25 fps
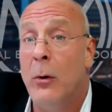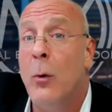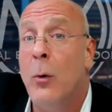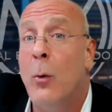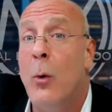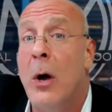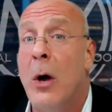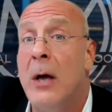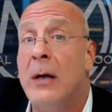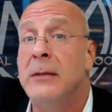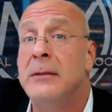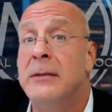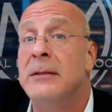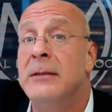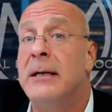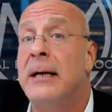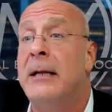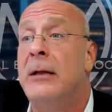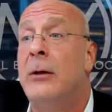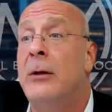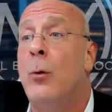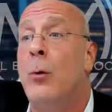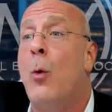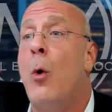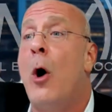was
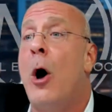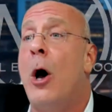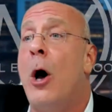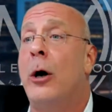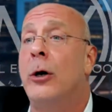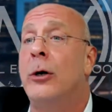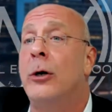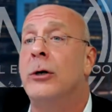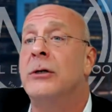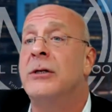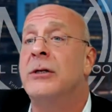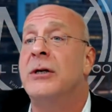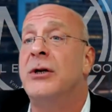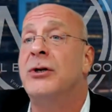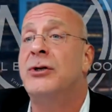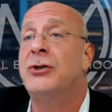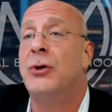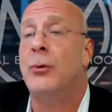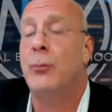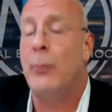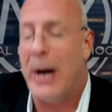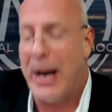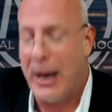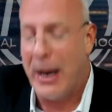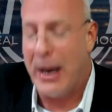in the waters
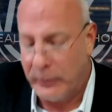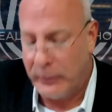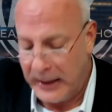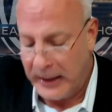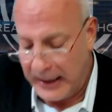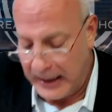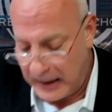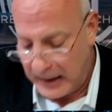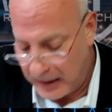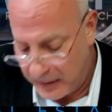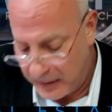surrounding